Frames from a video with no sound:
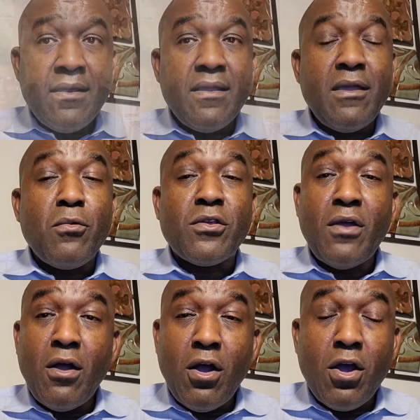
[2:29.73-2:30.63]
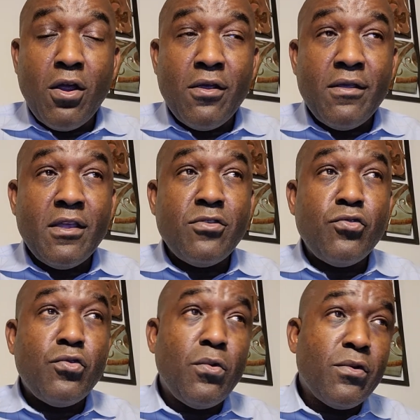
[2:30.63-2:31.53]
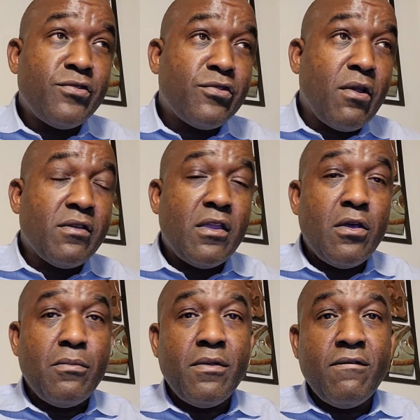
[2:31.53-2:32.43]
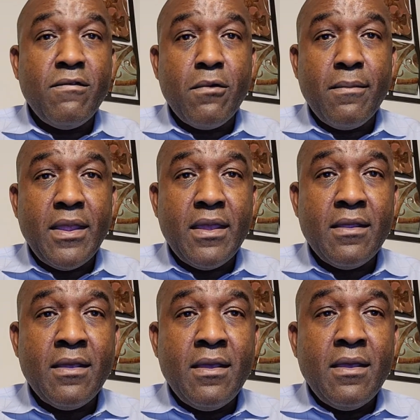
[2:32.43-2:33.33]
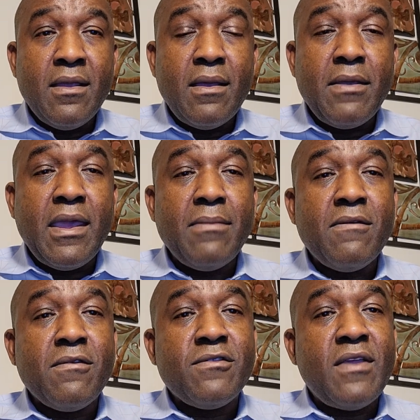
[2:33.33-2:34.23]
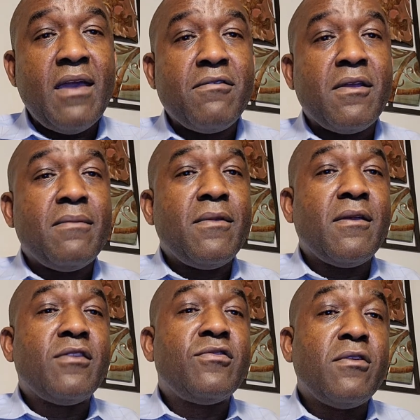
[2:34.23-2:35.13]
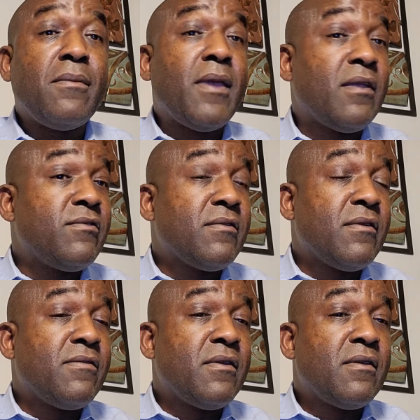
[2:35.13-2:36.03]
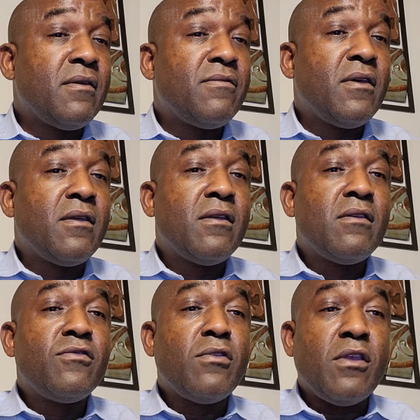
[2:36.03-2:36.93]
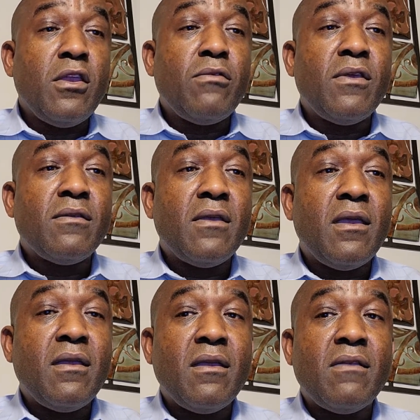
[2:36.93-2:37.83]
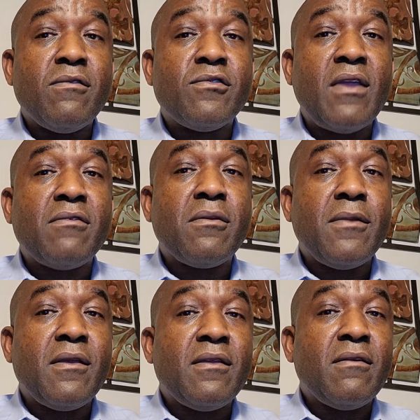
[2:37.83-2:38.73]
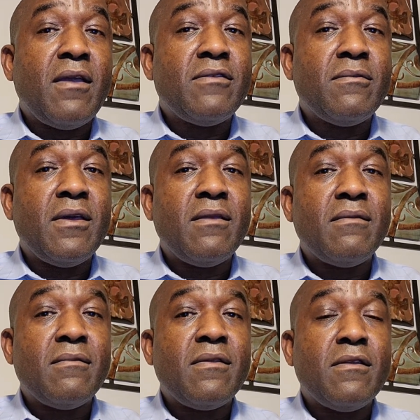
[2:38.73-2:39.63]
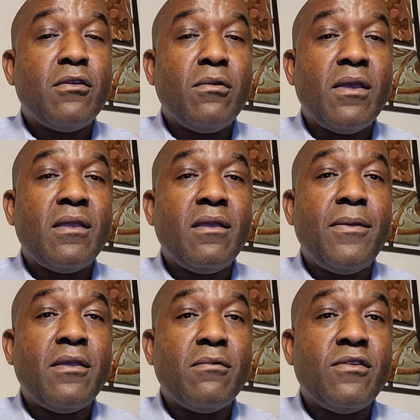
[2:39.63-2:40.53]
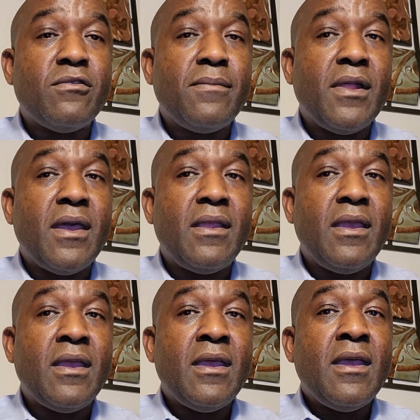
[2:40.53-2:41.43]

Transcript: and I worked hard, and doors started to open for me, and I became the first African American student manager of the of the student union, and the first African American to graduate with a degree in community regional planning.